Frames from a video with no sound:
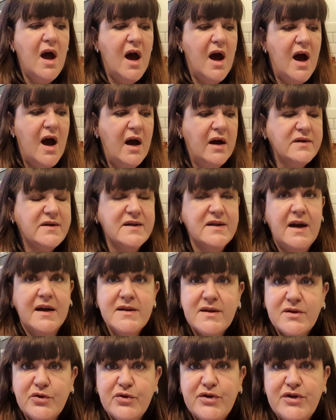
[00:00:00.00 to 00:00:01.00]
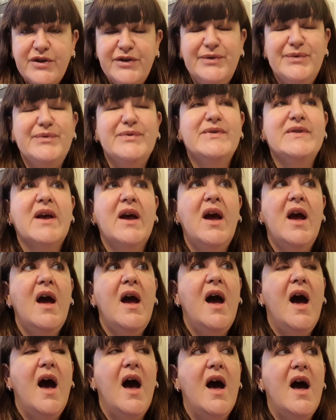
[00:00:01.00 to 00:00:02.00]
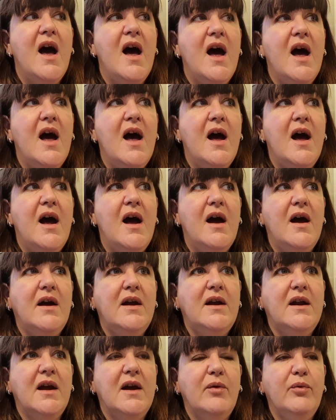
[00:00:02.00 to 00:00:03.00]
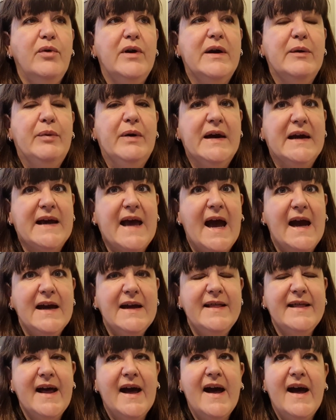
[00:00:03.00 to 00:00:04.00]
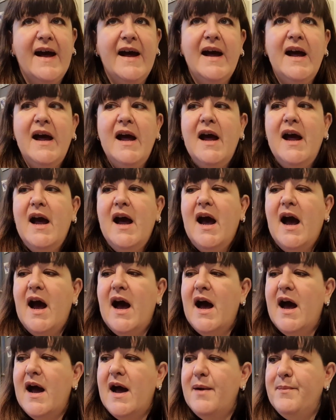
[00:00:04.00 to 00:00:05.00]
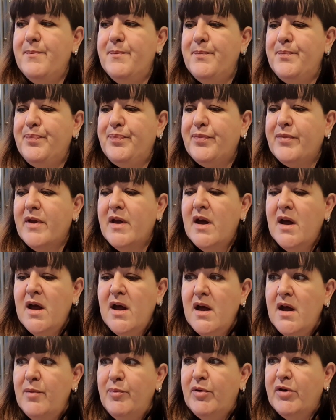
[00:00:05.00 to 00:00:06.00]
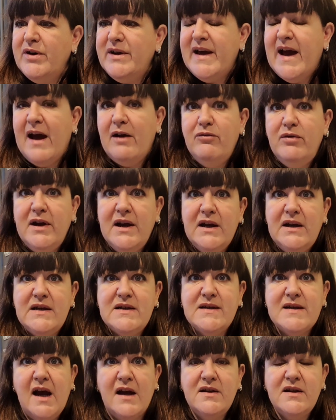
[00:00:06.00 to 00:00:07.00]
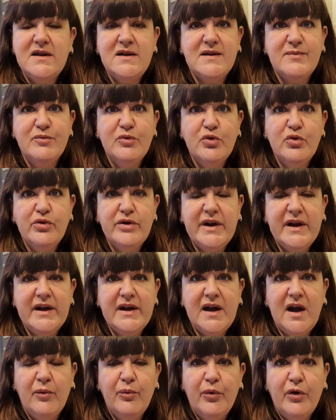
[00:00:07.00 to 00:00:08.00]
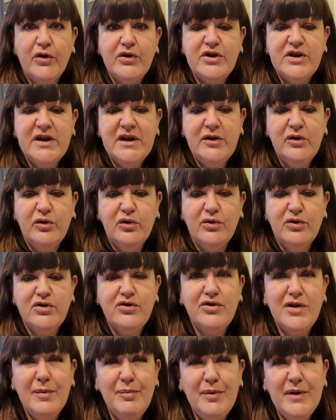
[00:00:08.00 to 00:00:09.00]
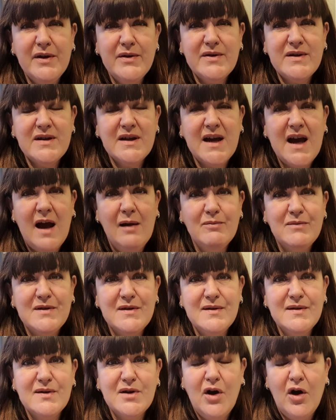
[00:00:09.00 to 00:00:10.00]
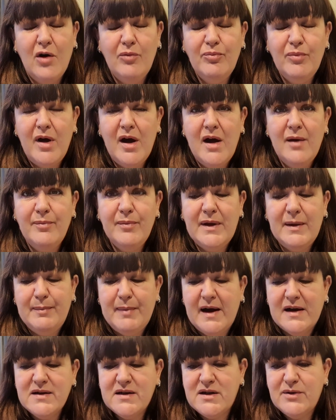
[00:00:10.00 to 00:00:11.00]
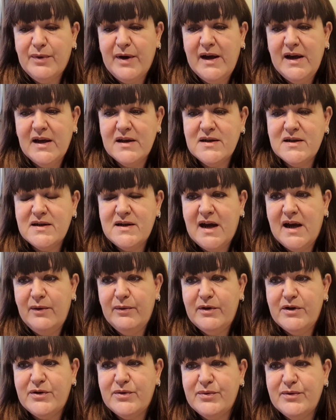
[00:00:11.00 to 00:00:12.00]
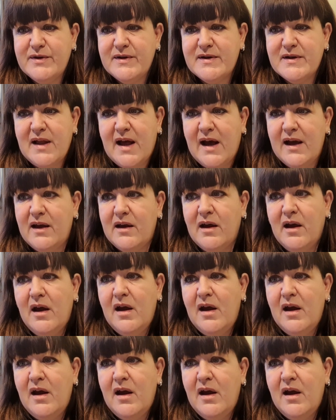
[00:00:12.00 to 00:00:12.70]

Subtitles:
so that's good news. You know, we're getting there. But yeah, really sad this morning. I'm watching all the tributes to Captain Tom. He passed away yesterday, which was like,